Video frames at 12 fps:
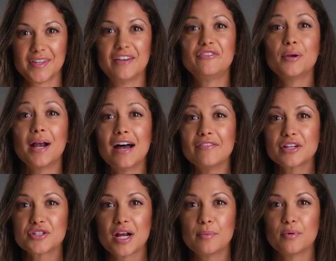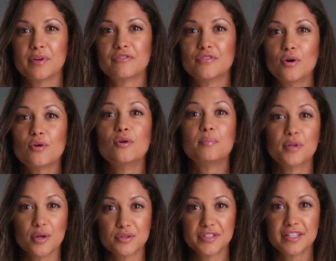If you're having trouble with vocal
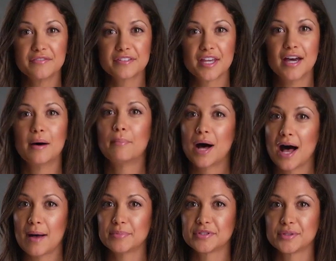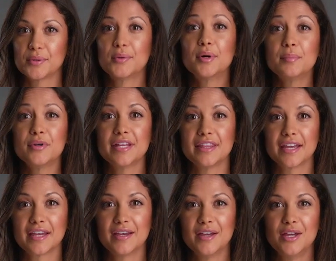plosives, pops, or
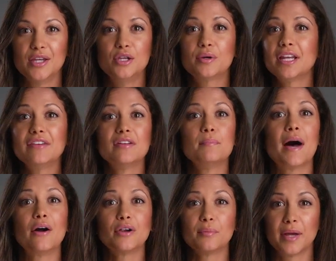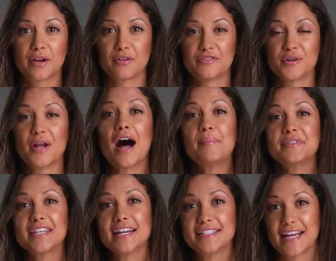breathing, you can even mount your microphone
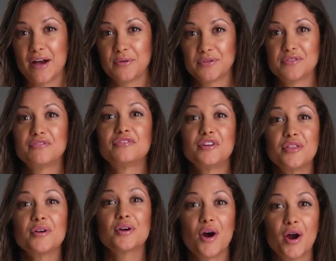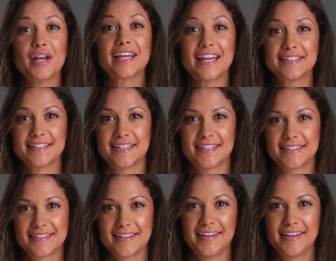upside down to further guard against this.